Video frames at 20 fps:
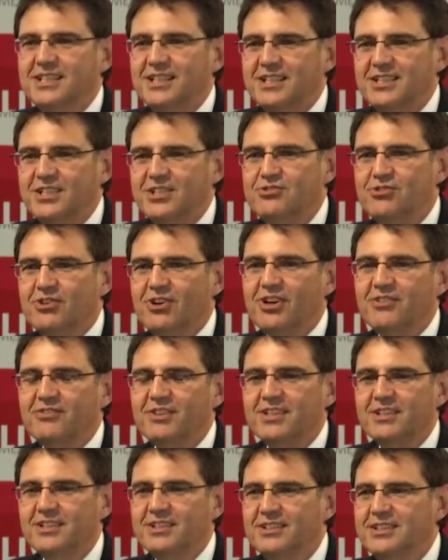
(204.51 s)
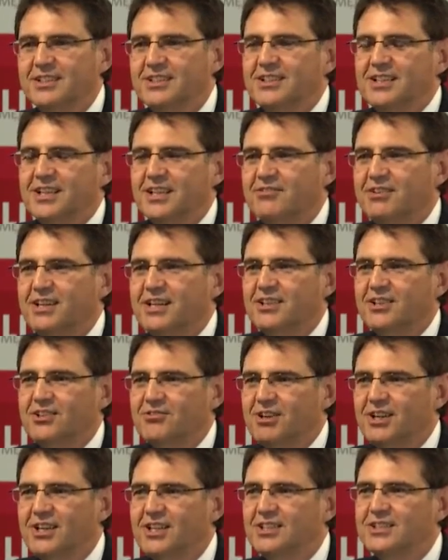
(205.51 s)
and you're driving around the
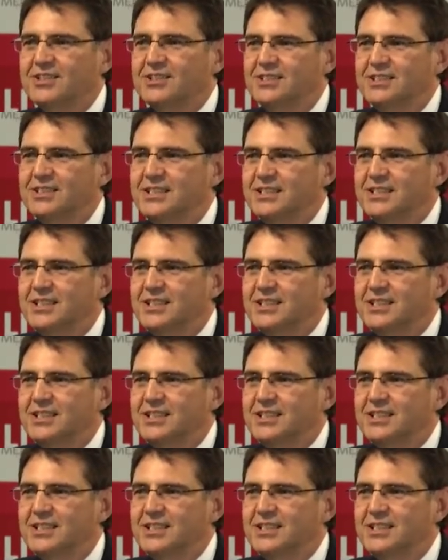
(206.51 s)
road,